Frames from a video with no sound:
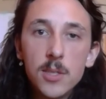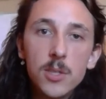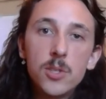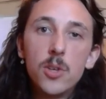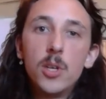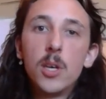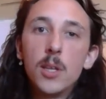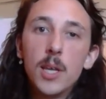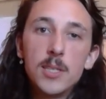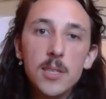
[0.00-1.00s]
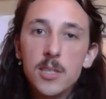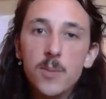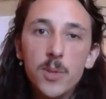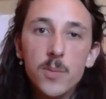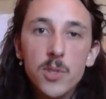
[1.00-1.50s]
so you can lessen the
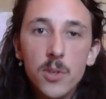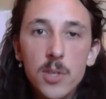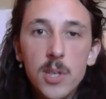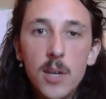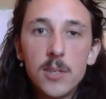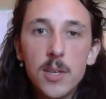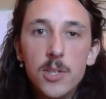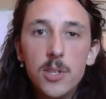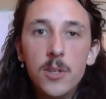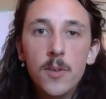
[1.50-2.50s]
symptoms during this isolation.